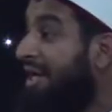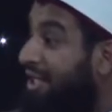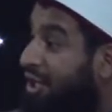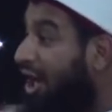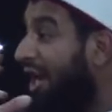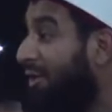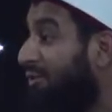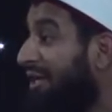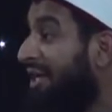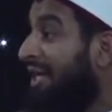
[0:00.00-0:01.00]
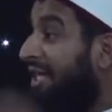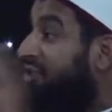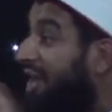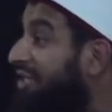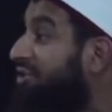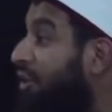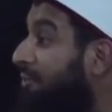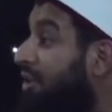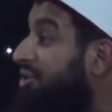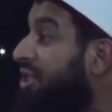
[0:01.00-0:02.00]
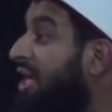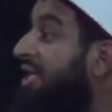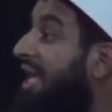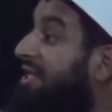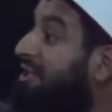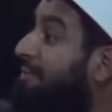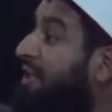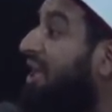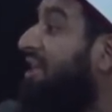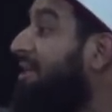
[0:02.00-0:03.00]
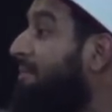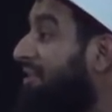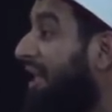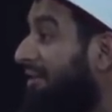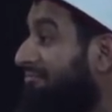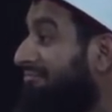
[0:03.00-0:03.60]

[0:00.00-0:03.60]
He got out. He drank so much, he ended up killing the mother.